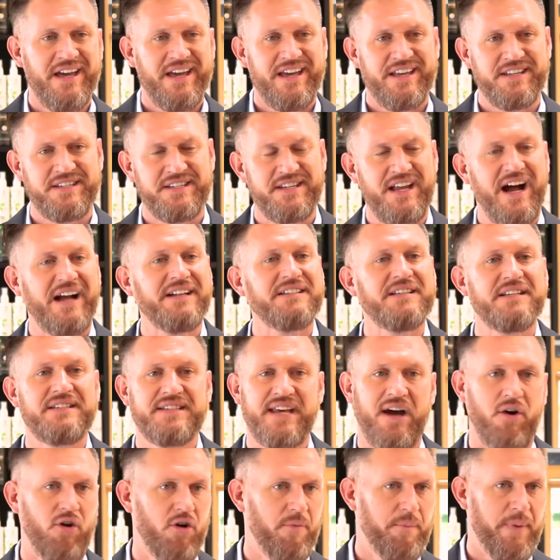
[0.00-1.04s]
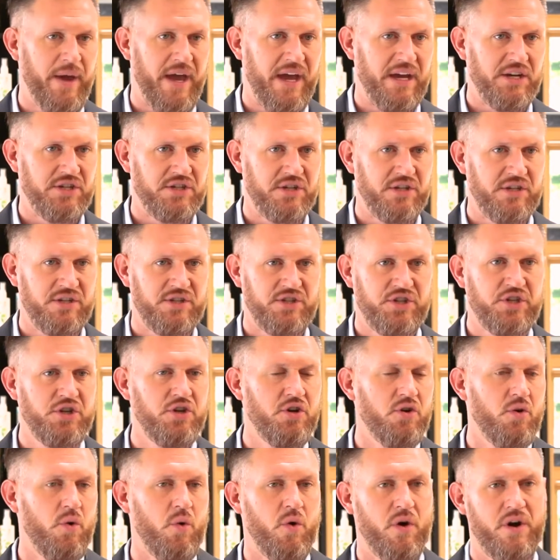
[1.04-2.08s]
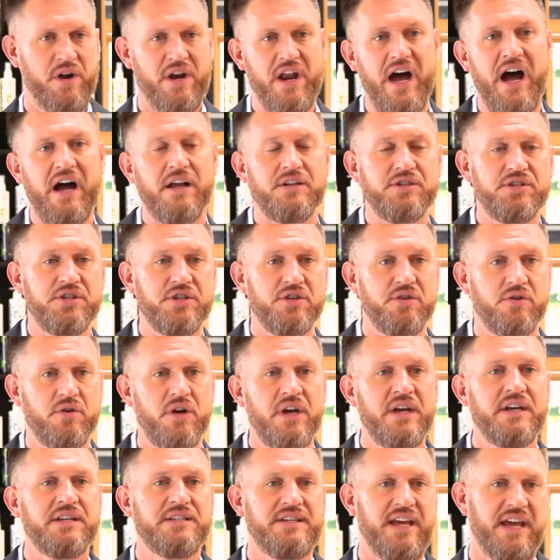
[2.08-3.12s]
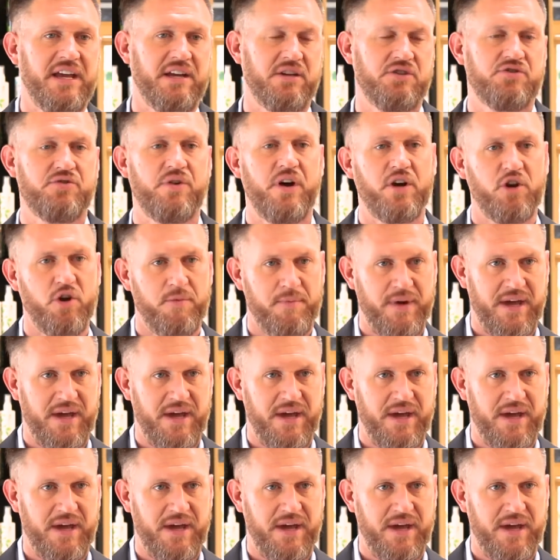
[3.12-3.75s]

is not to tell a patient to or not to take a drug or